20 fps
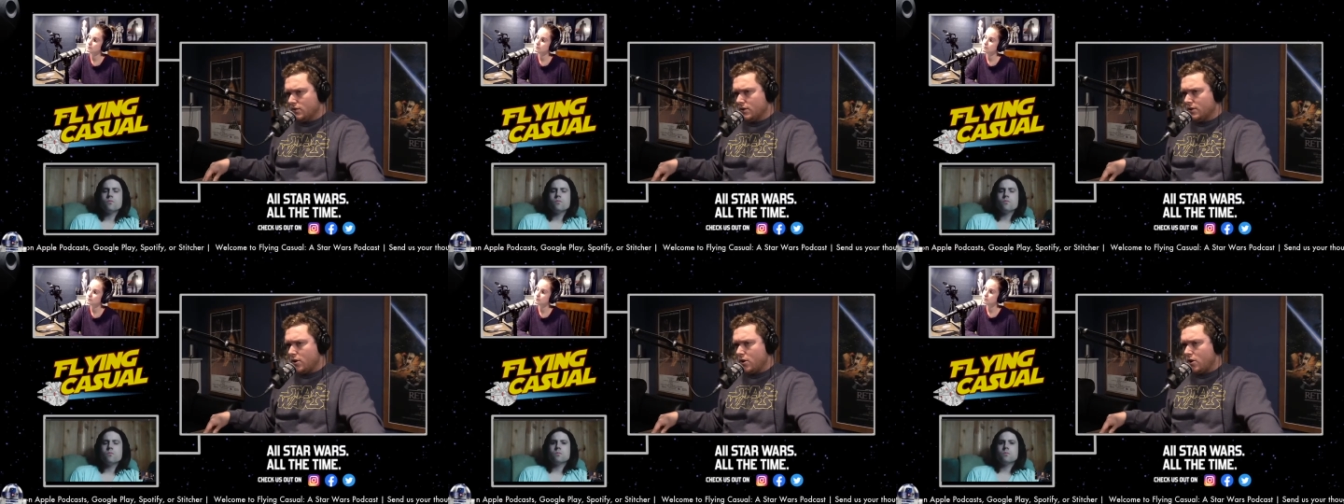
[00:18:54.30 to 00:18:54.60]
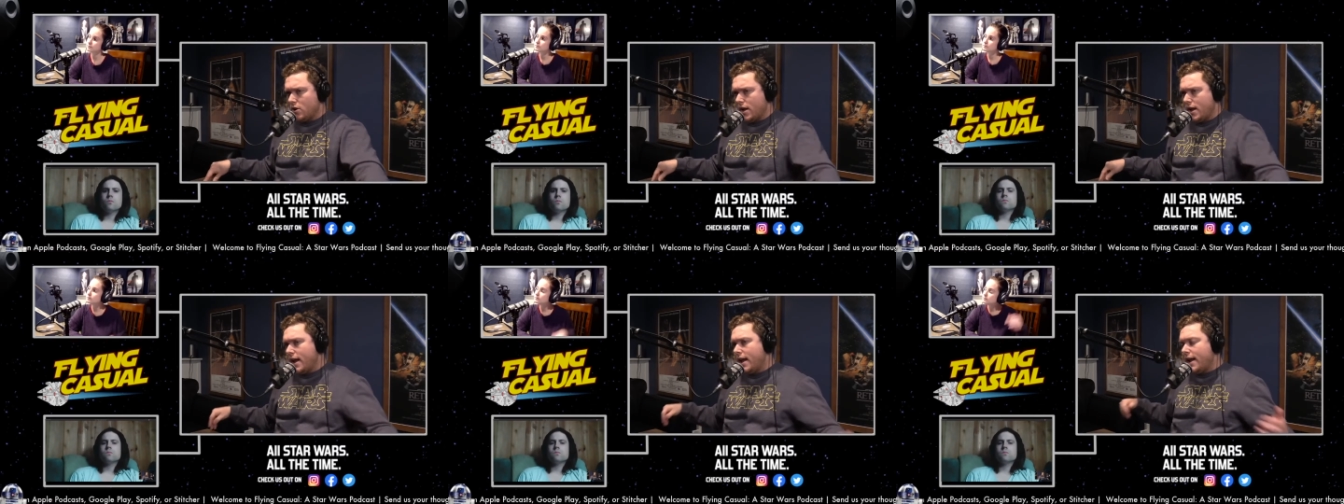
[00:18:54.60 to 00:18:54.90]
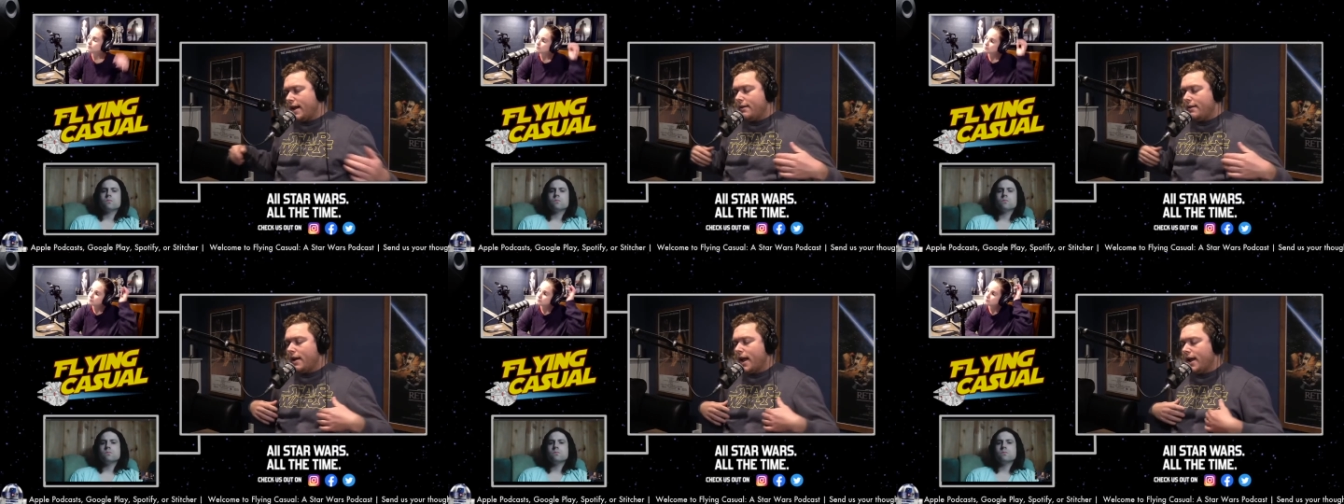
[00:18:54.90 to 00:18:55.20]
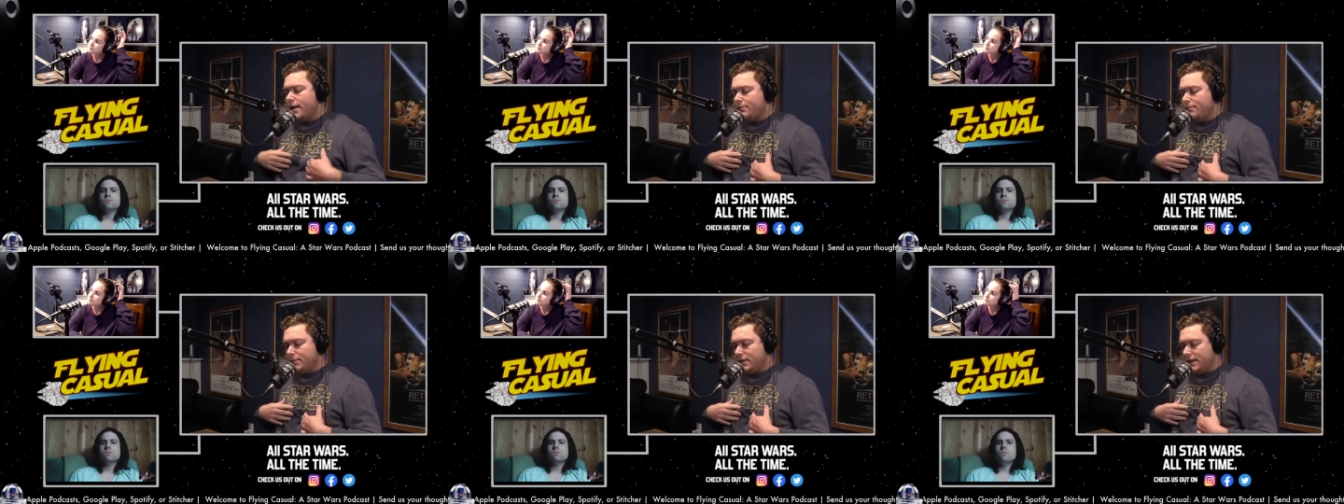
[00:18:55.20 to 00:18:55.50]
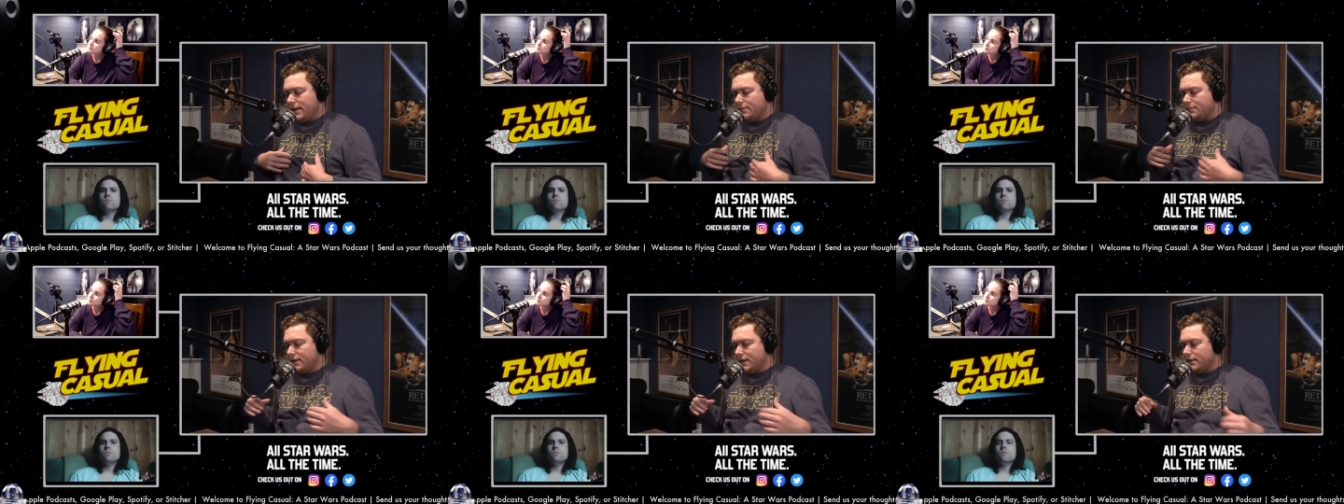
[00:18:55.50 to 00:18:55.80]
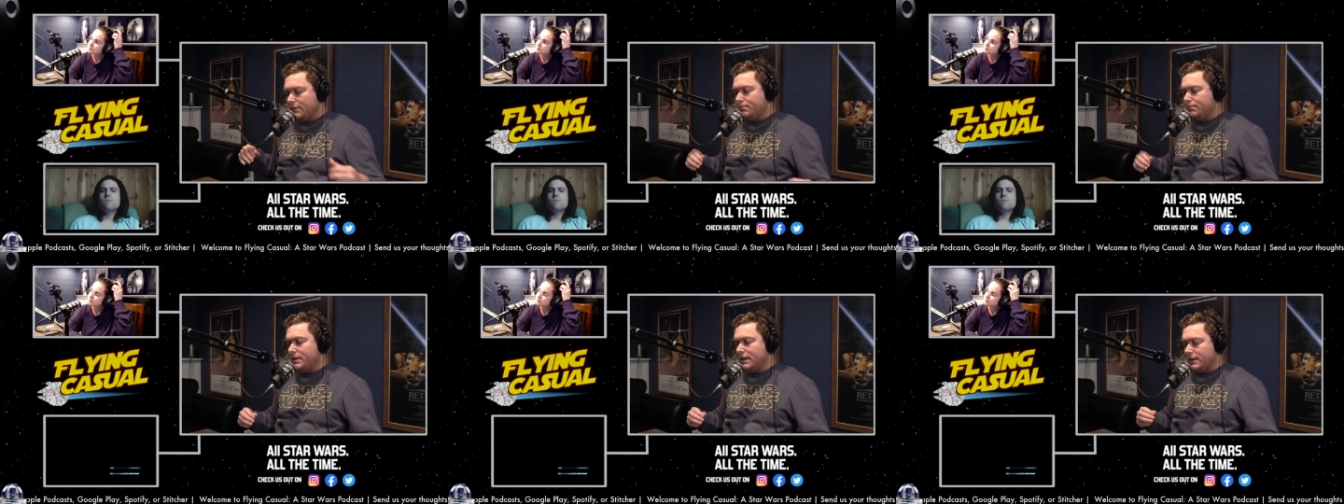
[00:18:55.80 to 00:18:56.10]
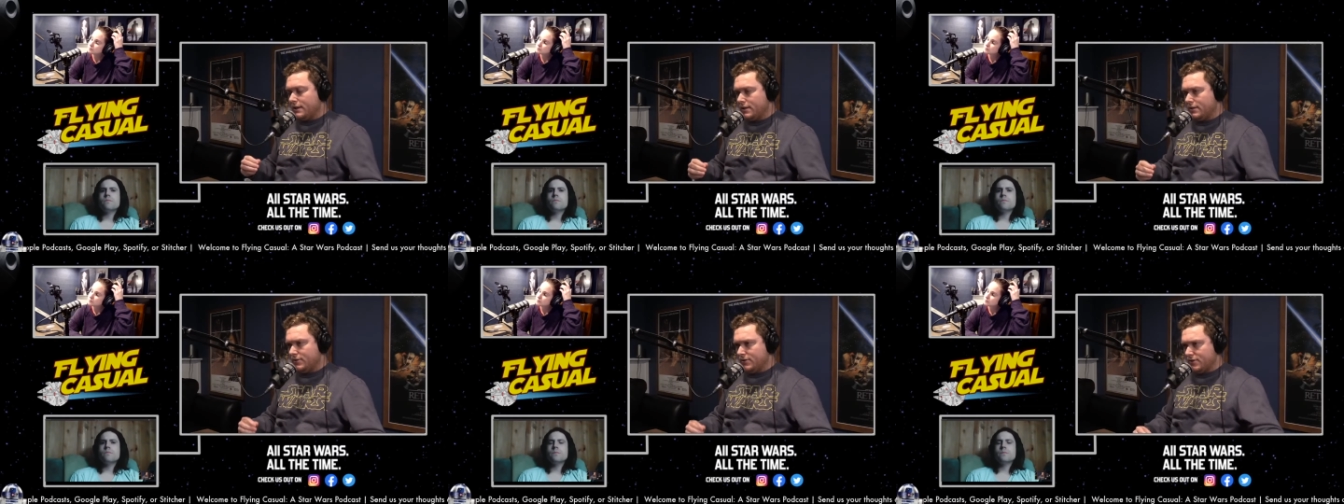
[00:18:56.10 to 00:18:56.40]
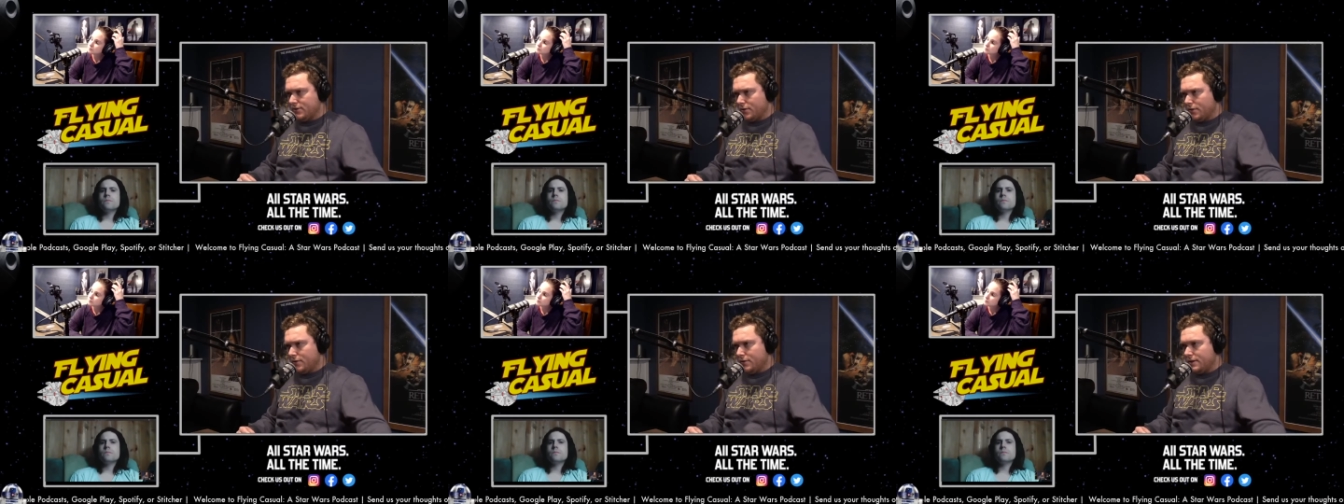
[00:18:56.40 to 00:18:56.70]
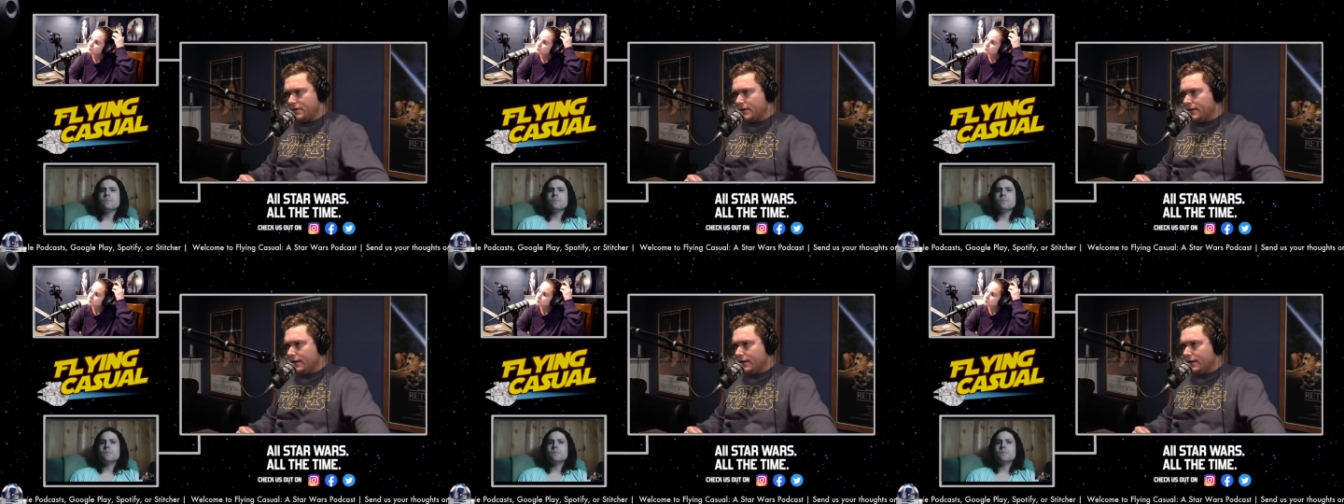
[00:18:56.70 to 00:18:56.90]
at all, I am becoming a bit concerned.